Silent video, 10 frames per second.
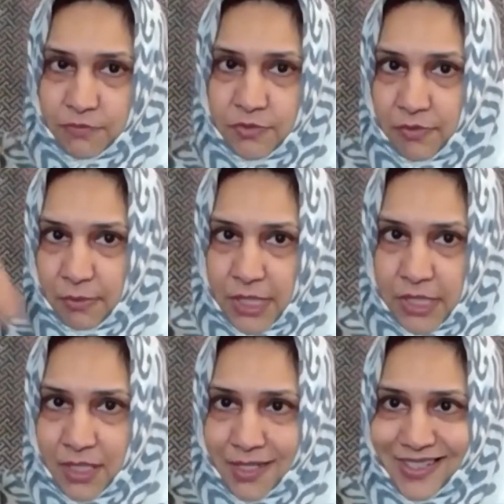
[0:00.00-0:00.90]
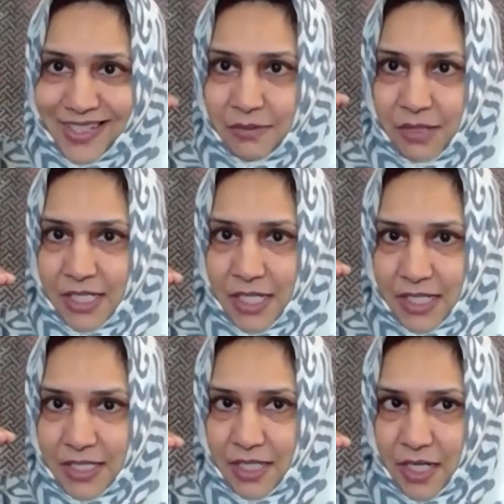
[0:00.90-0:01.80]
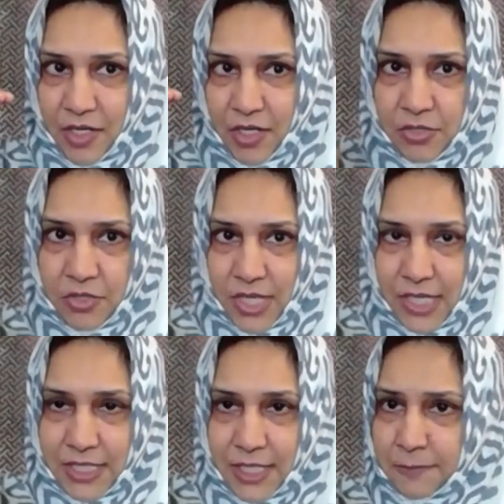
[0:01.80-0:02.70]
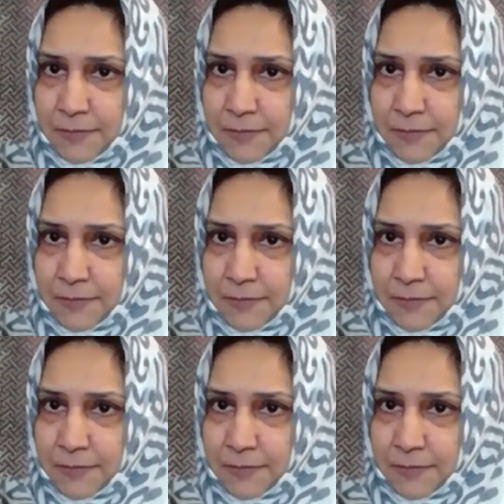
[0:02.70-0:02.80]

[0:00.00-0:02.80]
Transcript: the women in our society,